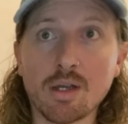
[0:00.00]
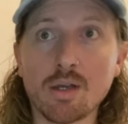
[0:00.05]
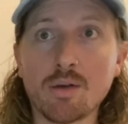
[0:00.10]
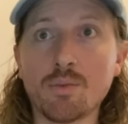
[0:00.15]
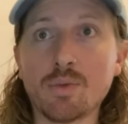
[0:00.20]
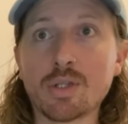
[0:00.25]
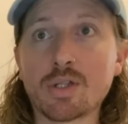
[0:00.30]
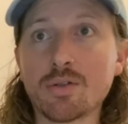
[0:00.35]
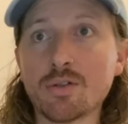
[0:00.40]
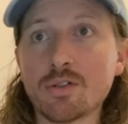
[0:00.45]

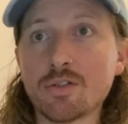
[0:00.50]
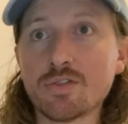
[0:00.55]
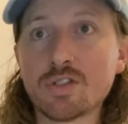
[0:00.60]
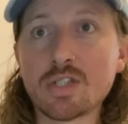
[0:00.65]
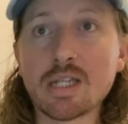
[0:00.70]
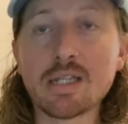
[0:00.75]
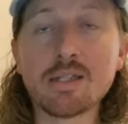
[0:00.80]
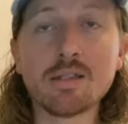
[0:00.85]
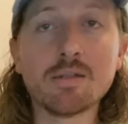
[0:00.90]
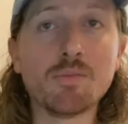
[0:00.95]
We could have
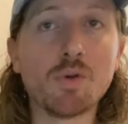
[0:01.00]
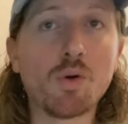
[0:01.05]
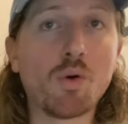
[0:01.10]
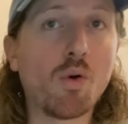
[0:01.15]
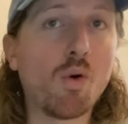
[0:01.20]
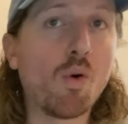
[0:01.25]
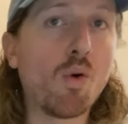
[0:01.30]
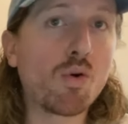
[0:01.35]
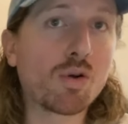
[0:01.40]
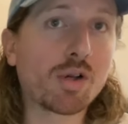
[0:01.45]
seen the
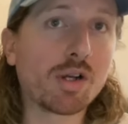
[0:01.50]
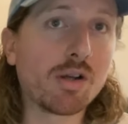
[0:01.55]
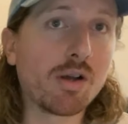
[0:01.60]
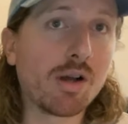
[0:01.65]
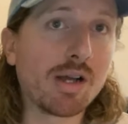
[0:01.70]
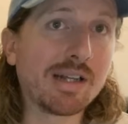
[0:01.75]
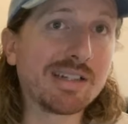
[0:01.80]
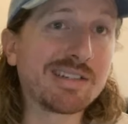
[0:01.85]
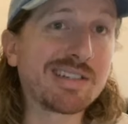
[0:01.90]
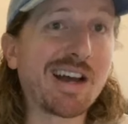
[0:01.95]
more
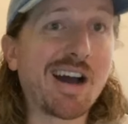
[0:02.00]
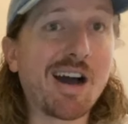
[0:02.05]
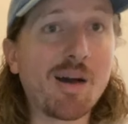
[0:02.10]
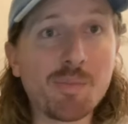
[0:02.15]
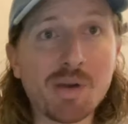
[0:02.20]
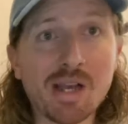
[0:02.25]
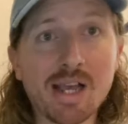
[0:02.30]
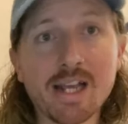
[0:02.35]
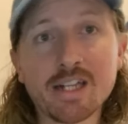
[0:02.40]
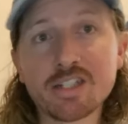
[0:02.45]
organised
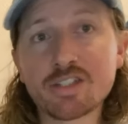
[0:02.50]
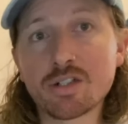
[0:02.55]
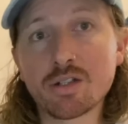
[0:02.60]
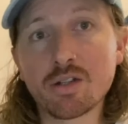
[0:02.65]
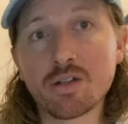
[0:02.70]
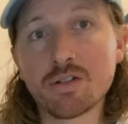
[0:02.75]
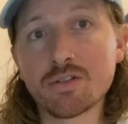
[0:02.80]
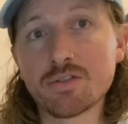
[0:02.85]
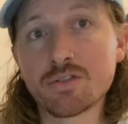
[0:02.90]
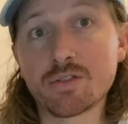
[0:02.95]
upper
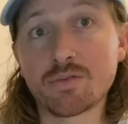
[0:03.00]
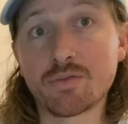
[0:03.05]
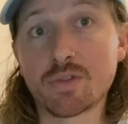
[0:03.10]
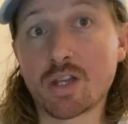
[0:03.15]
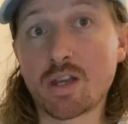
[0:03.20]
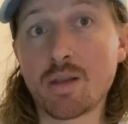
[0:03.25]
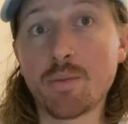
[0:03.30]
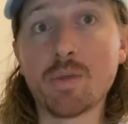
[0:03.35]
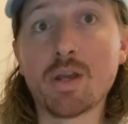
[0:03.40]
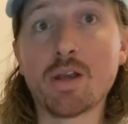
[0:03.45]
echelons of the
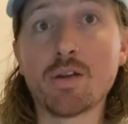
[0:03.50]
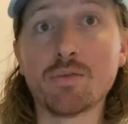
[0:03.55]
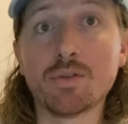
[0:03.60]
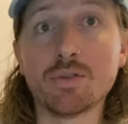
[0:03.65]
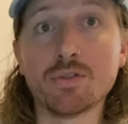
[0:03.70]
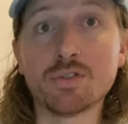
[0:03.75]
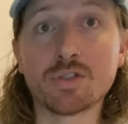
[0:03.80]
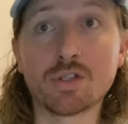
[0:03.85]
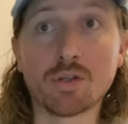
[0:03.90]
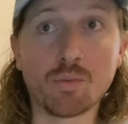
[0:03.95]
Khmer
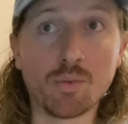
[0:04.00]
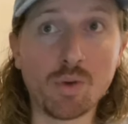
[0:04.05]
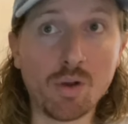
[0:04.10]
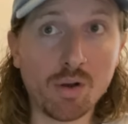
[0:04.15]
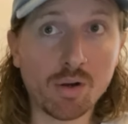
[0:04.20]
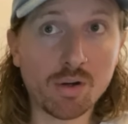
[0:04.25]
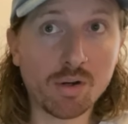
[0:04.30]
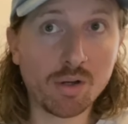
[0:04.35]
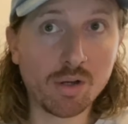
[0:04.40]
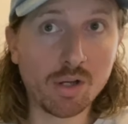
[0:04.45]
Rouge at
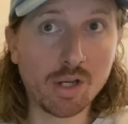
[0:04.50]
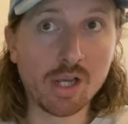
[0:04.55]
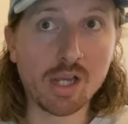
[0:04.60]
work,